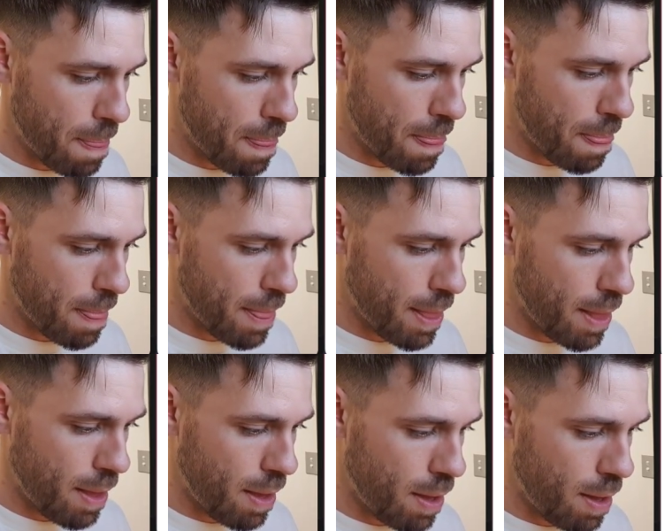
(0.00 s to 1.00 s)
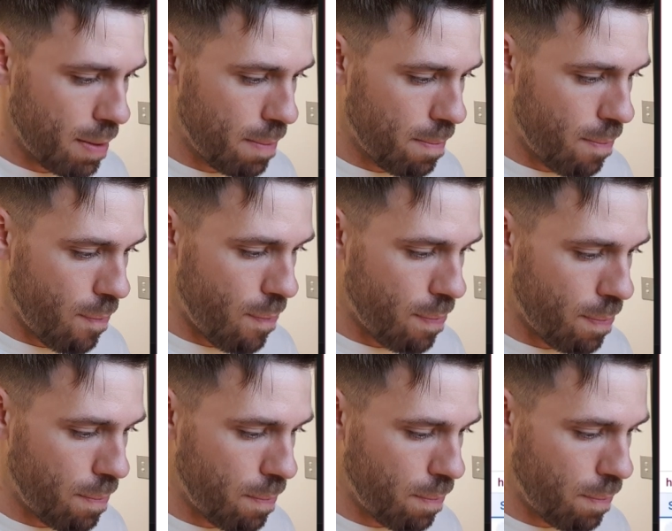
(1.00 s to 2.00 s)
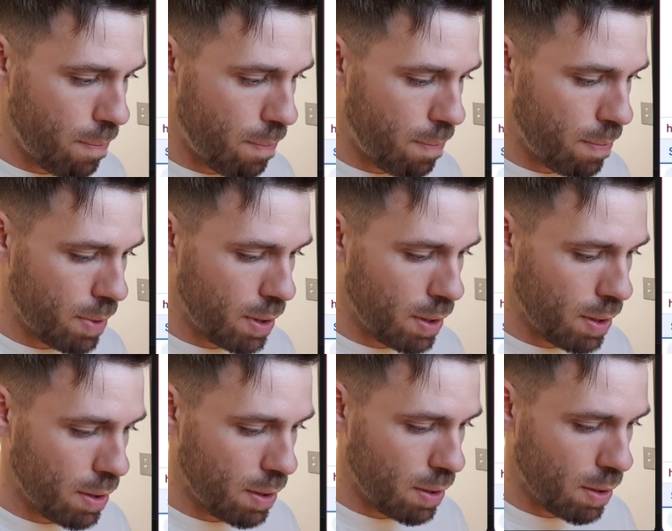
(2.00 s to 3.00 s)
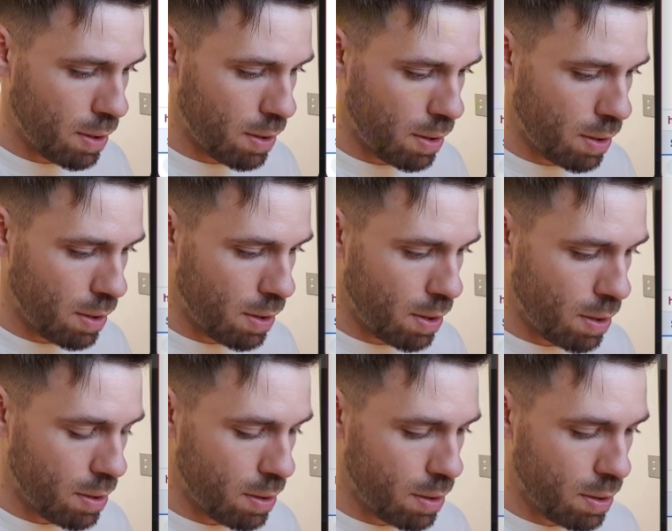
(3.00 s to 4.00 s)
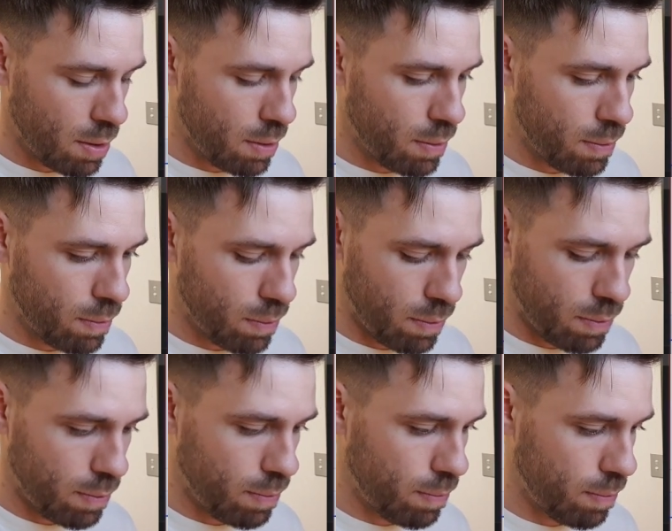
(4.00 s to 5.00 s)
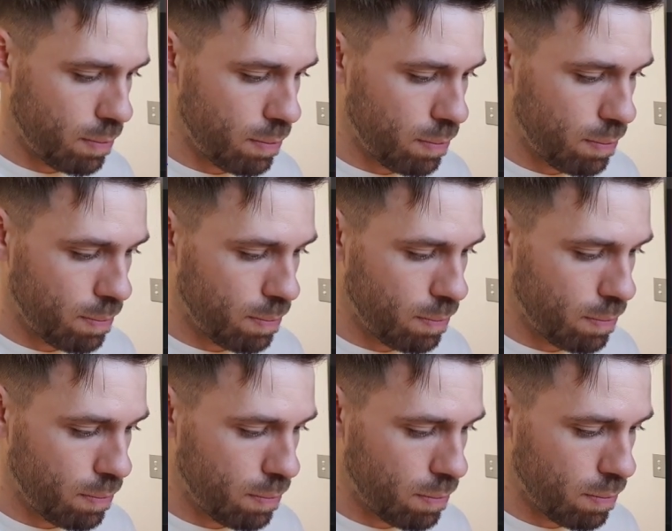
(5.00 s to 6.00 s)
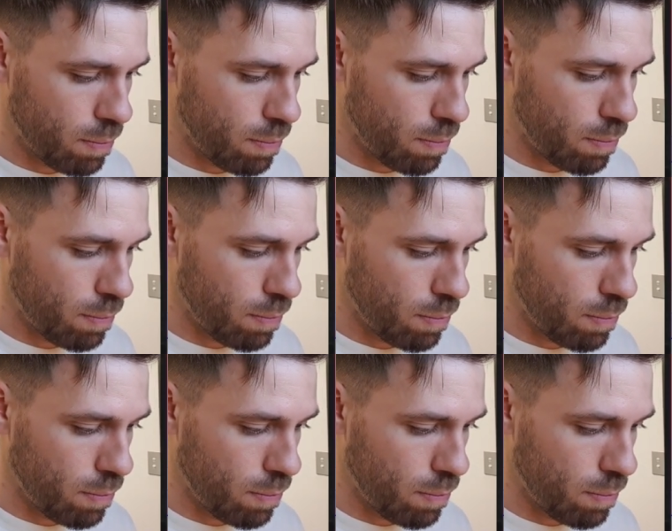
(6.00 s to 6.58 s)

Nobody speaks.